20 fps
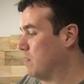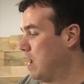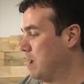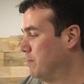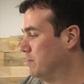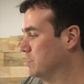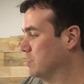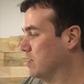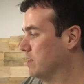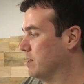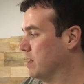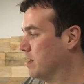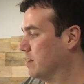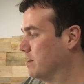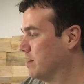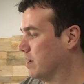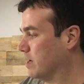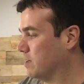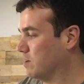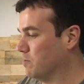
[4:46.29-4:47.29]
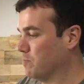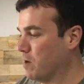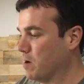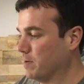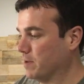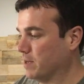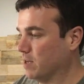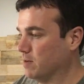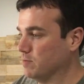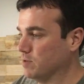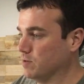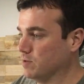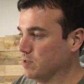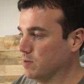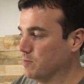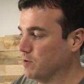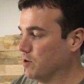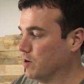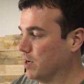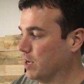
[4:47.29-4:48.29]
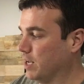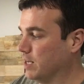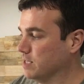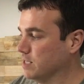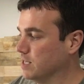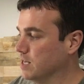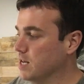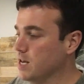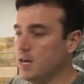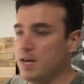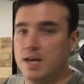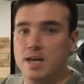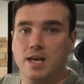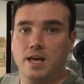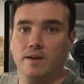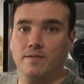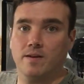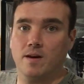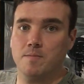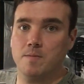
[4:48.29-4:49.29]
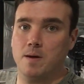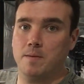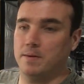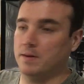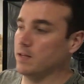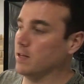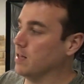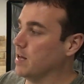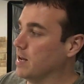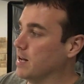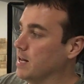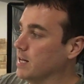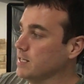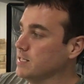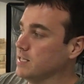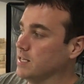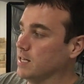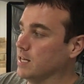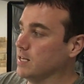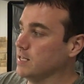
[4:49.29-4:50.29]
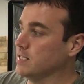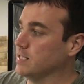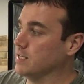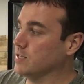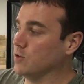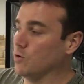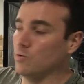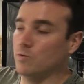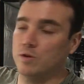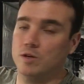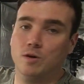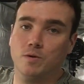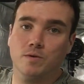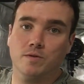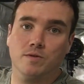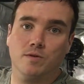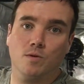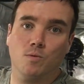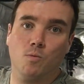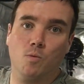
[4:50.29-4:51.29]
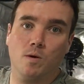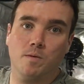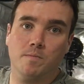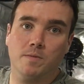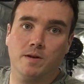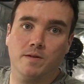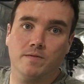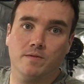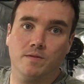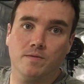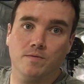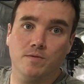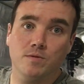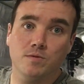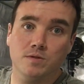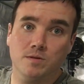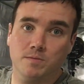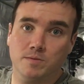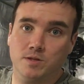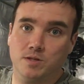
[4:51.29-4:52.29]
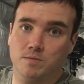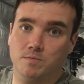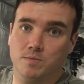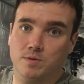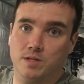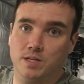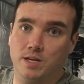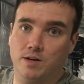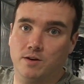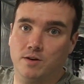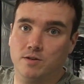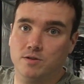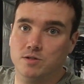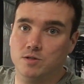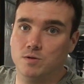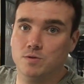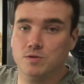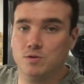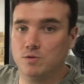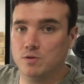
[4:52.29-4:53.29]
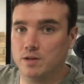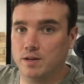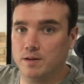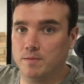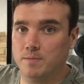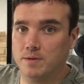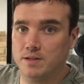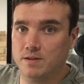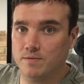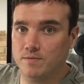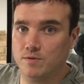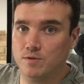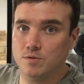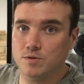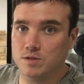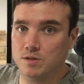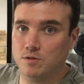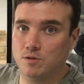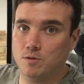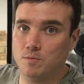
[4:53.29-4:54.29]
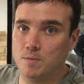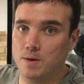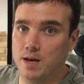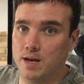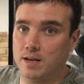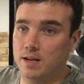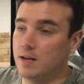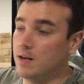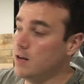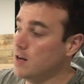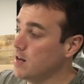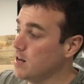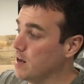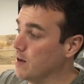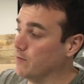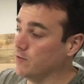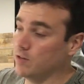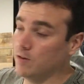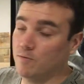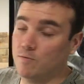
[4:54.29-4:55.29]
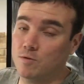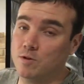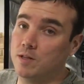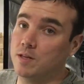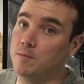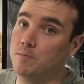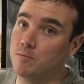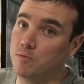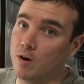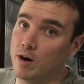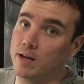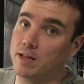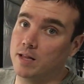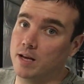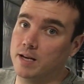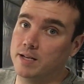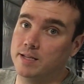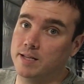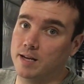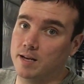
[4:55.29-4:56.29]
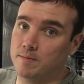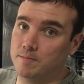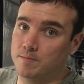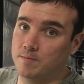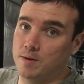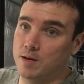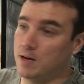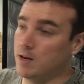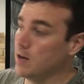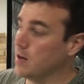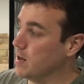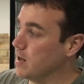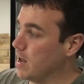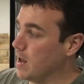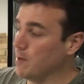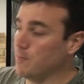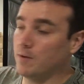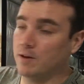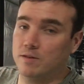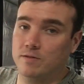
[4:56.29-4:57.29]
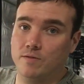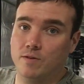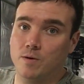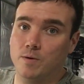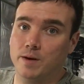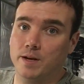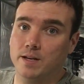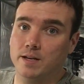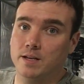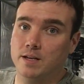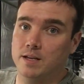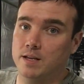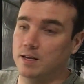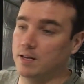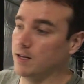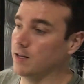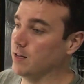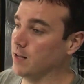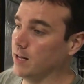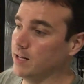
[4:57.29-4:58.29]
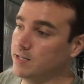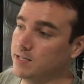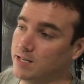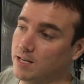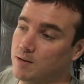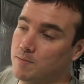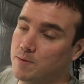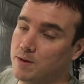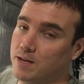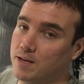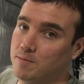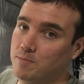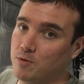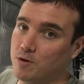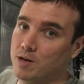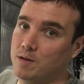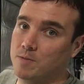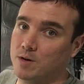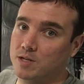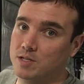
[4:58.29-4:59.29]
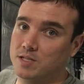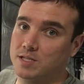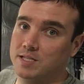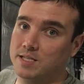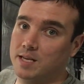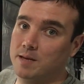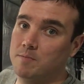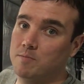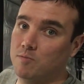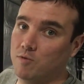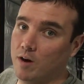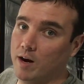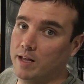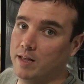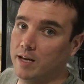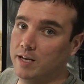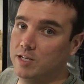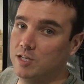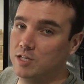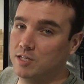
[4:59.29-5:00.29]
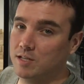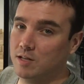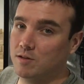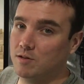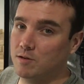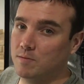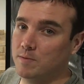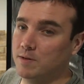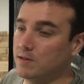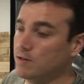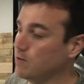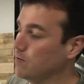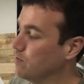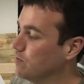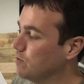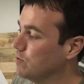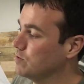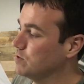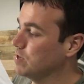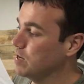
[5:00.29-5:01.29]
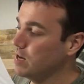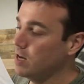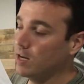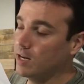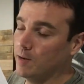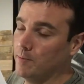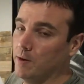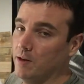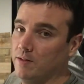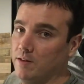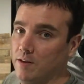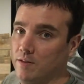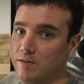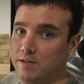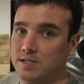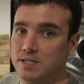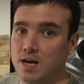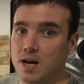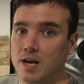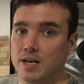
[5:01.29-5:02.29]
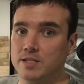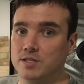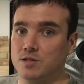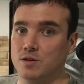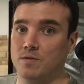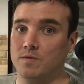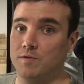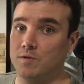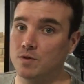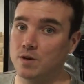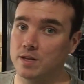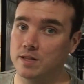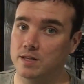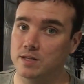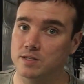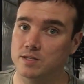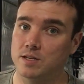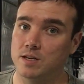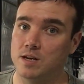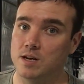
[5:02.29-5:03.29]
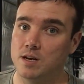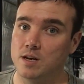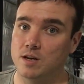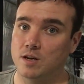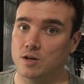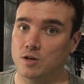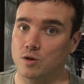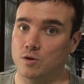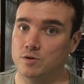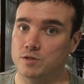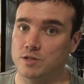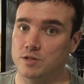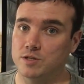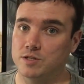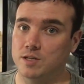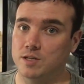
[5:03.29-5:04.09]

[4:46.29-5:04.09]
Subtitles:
Amazon that probably comes in some of your kits. If I'm aiming the light into this, it's only going through one bit of diffusion material, so it's only going to be diffused a little bit. If it's a really bright light that I'm aiming through it, it's going to be pretty much the same bright light, just a little bit diffused coming out the other side. So if you get this close to your